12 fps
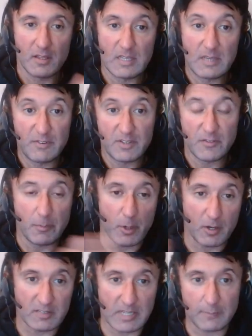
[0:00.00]
Give yourself a
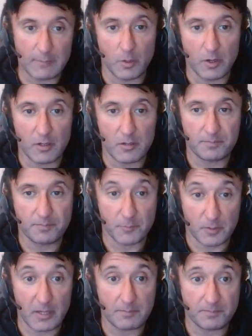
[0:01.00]
block of time to work,
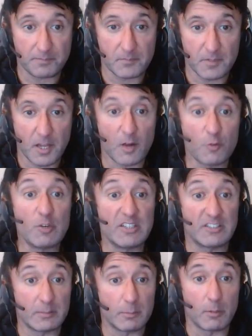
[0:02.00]
okay? A
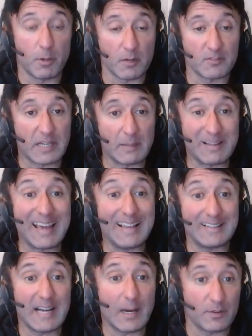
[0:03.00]
reasonable block of time, like
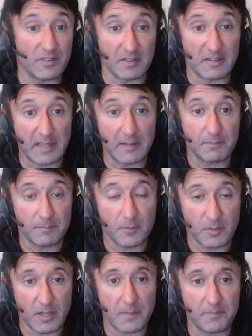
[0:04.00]
8 hours in the day,
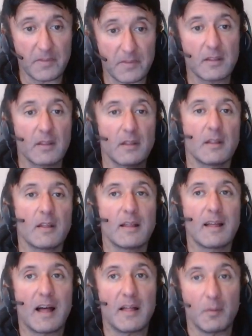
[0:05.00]
okay?
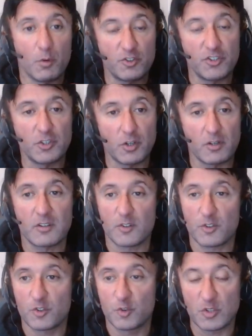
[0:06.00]
And then once you're done,
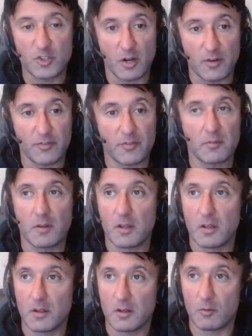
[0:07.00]
switch off,
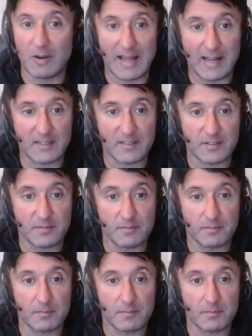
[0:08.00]
relax.